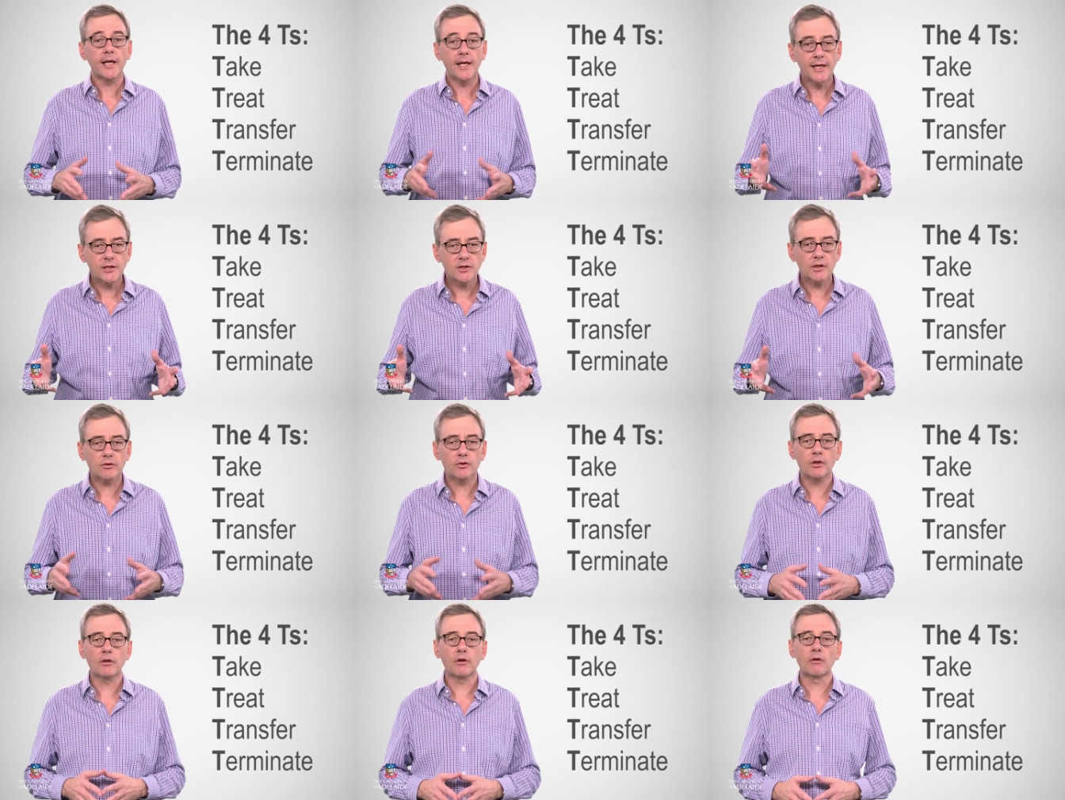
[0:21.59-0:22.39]
let's now
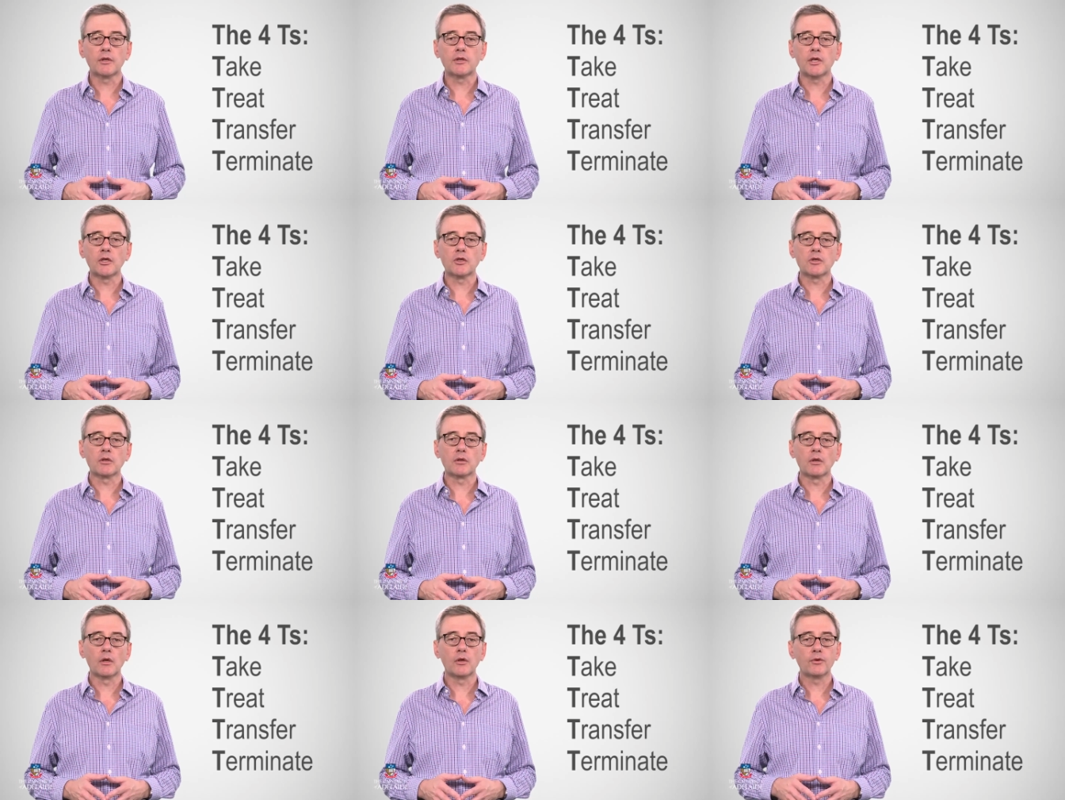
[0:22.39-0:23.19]
turn our
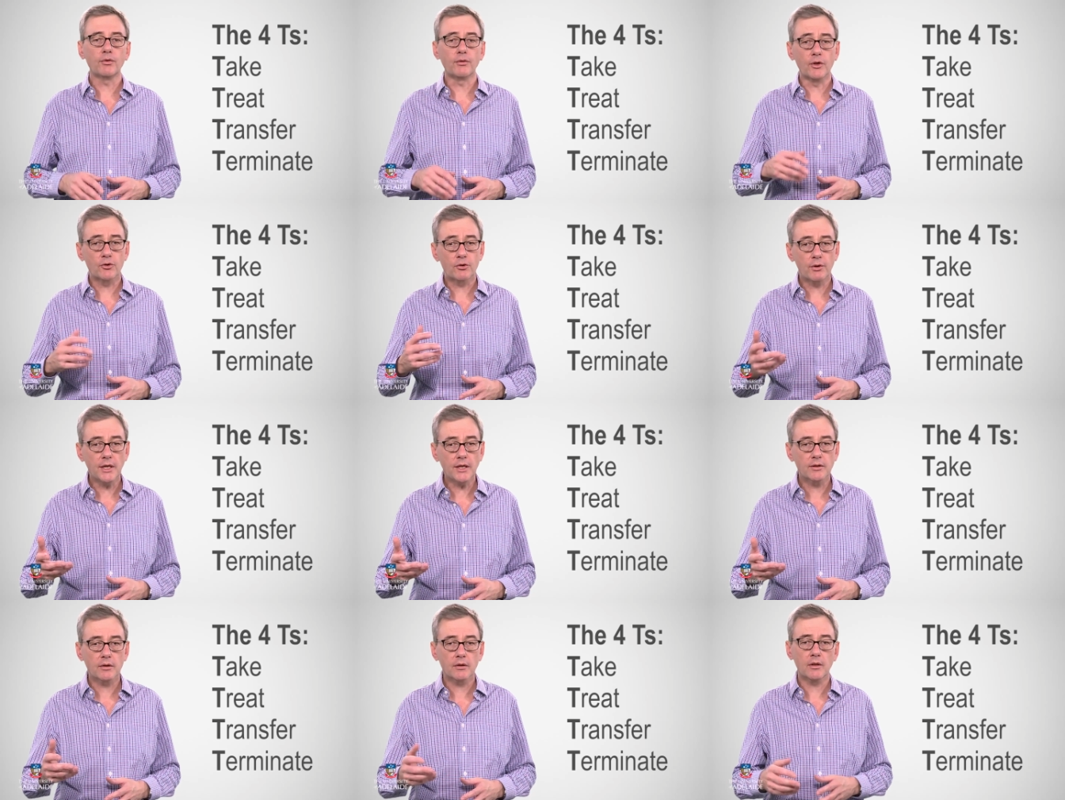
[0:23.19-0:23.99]
attention to the
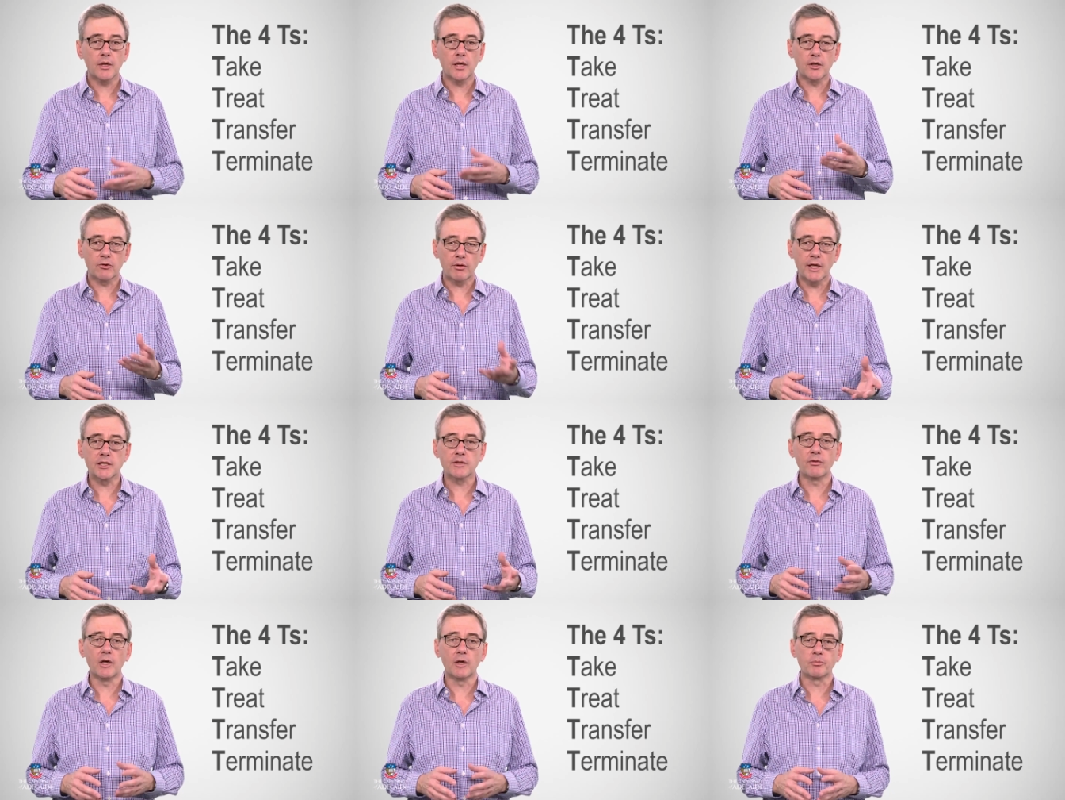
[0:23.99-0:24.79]
treat and
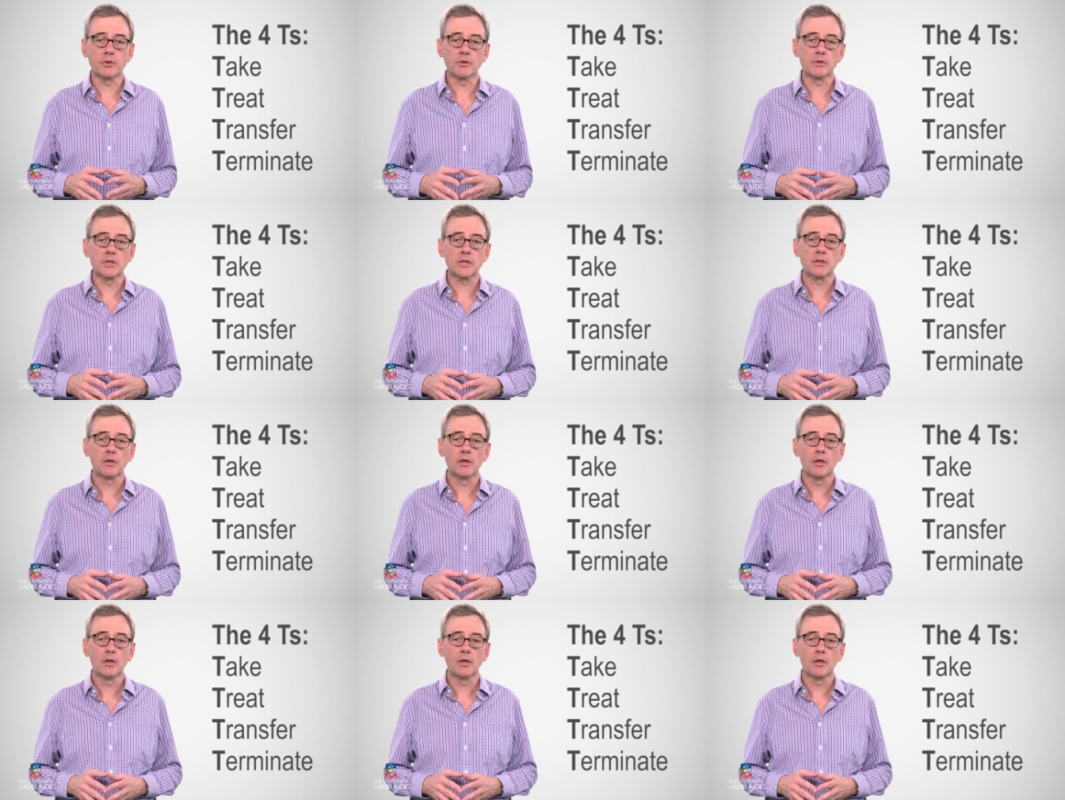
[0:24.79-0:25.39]
transfer options.